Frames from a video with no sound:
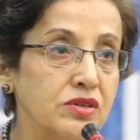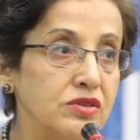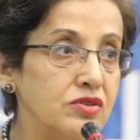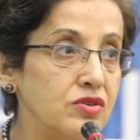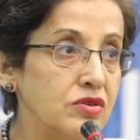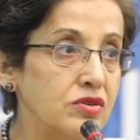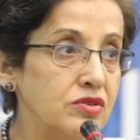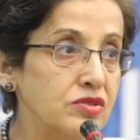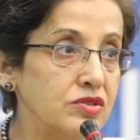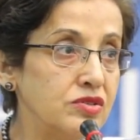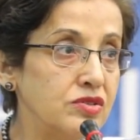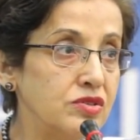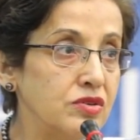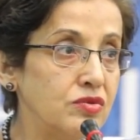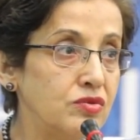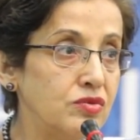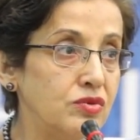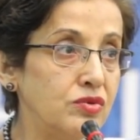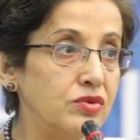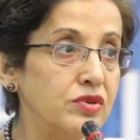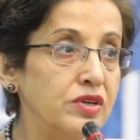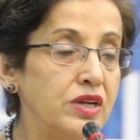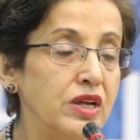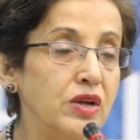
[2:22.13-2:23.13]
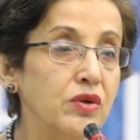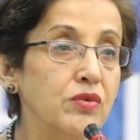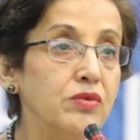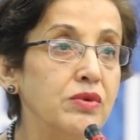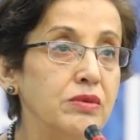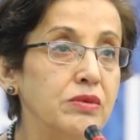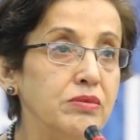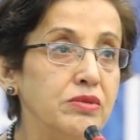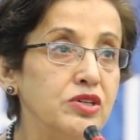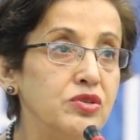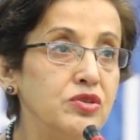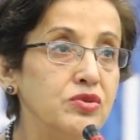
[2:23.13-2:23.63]
Dr. Zahur, he
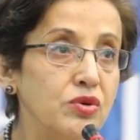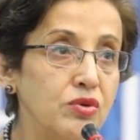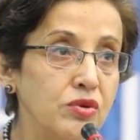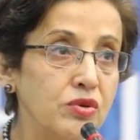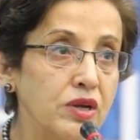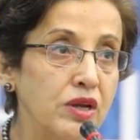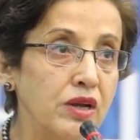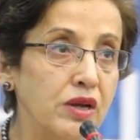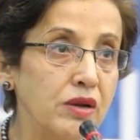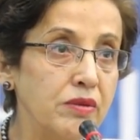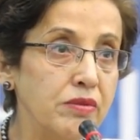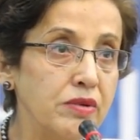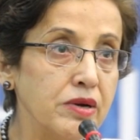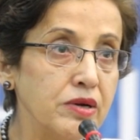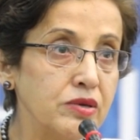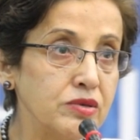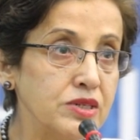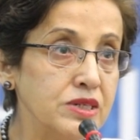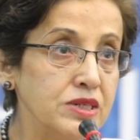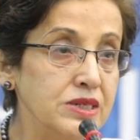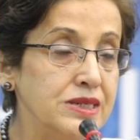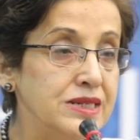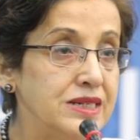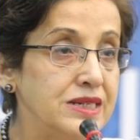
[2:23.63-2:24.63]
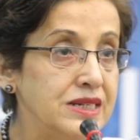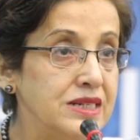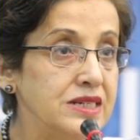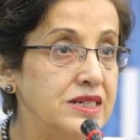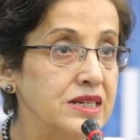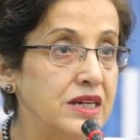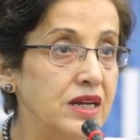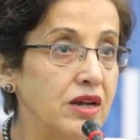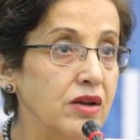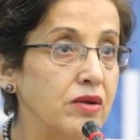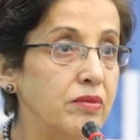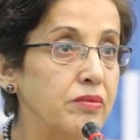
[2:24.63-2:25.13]
will be talking about in
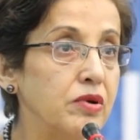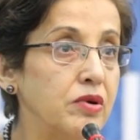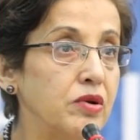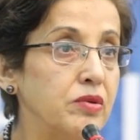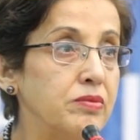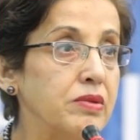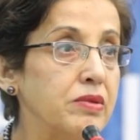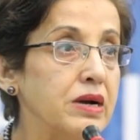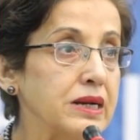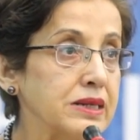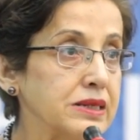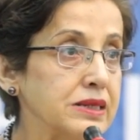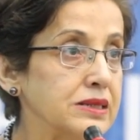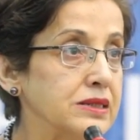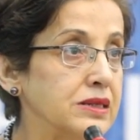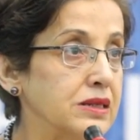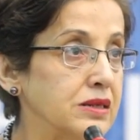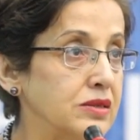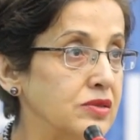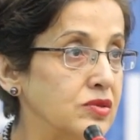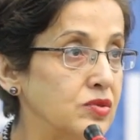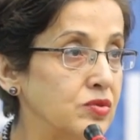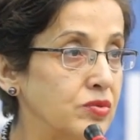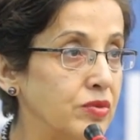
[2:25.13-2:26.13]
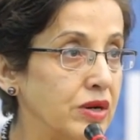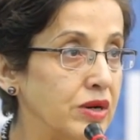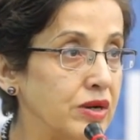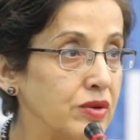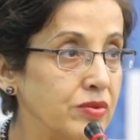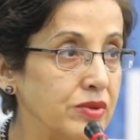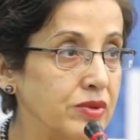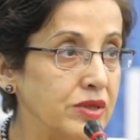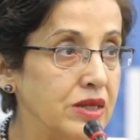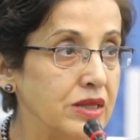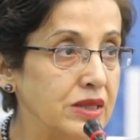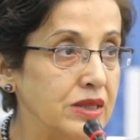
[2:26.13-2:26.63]
detail about Pakistan's
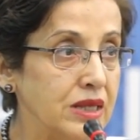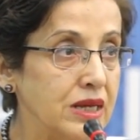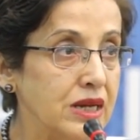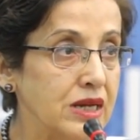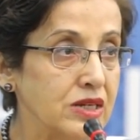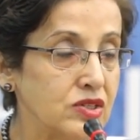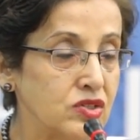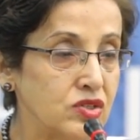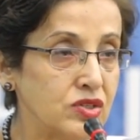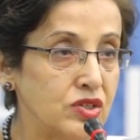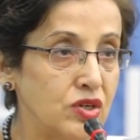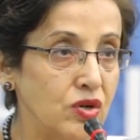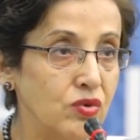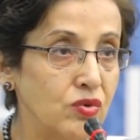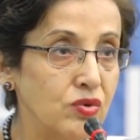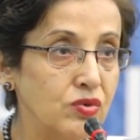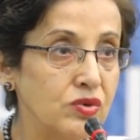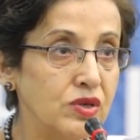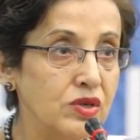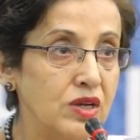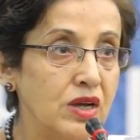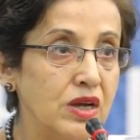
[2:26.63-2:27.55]
work within the SCO.